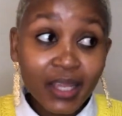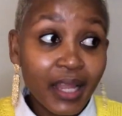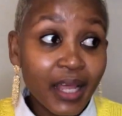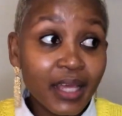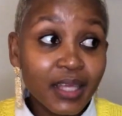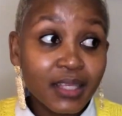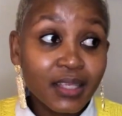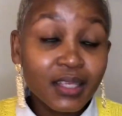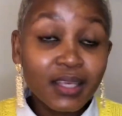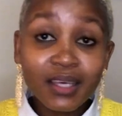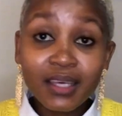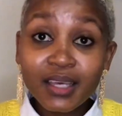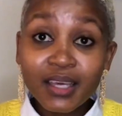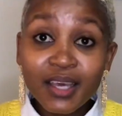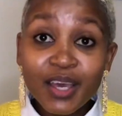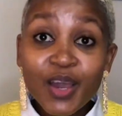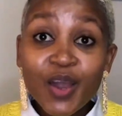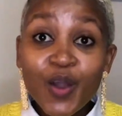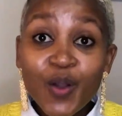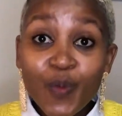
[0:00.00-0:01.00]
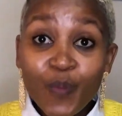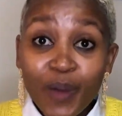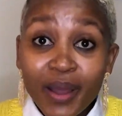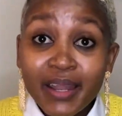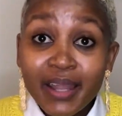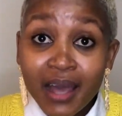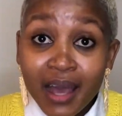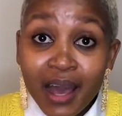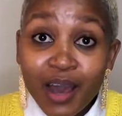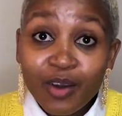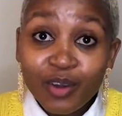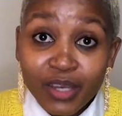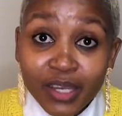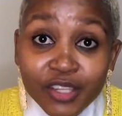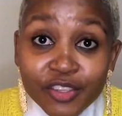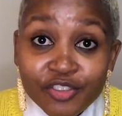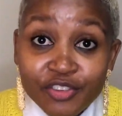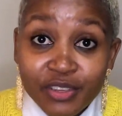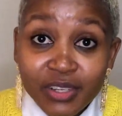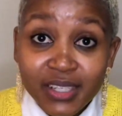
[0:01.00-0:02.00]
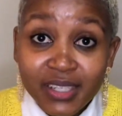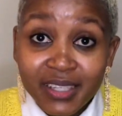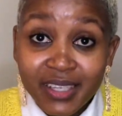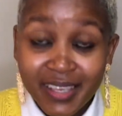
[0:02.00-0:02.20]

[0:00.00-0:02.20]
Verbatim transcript: Like, how literally,